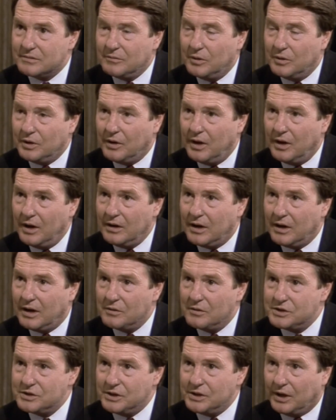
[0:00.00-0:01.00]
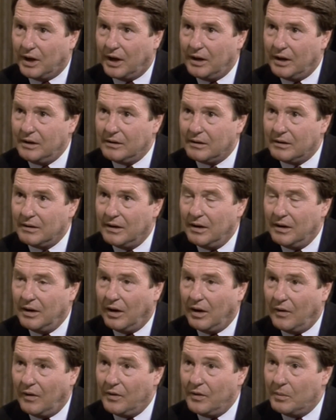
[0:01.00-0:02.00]
would then negotiate
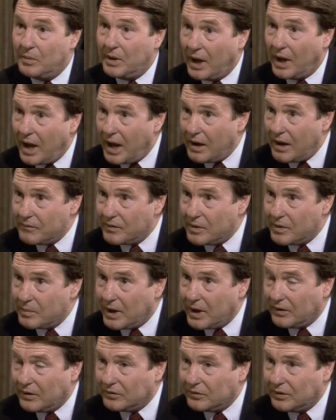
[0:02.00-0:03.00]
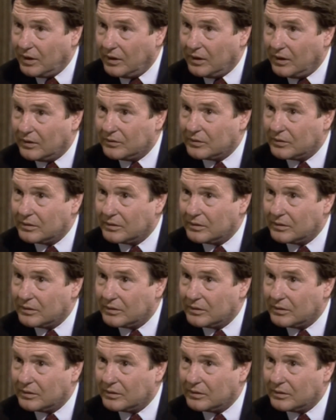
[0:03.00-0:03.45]
on the behalf of the Palestinians,